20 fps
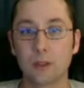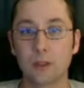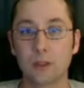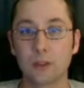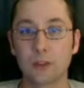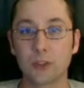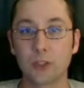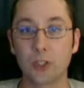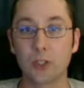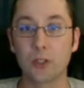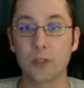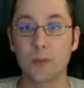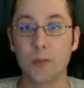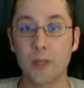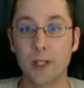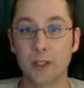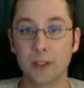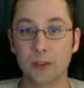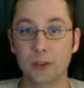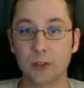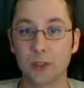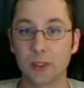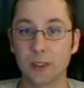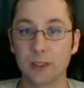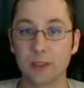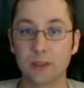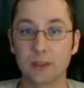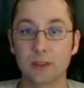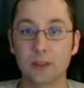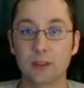certain
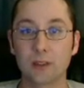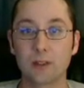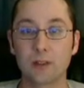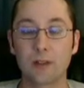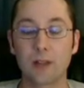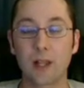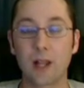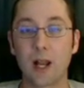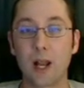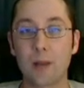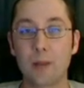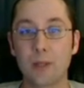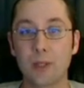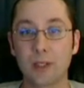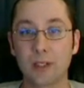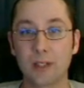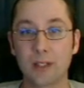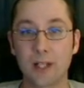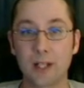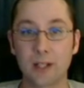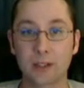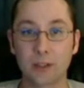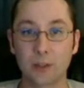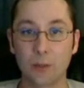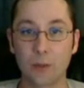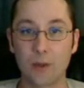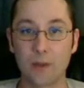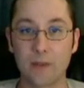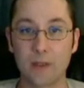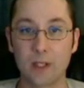ministries that I've been connected
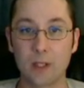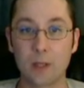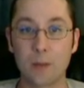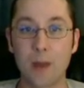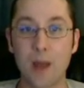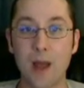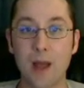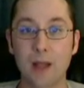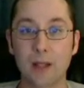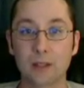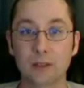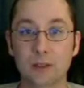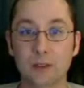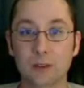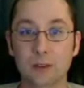with in the past.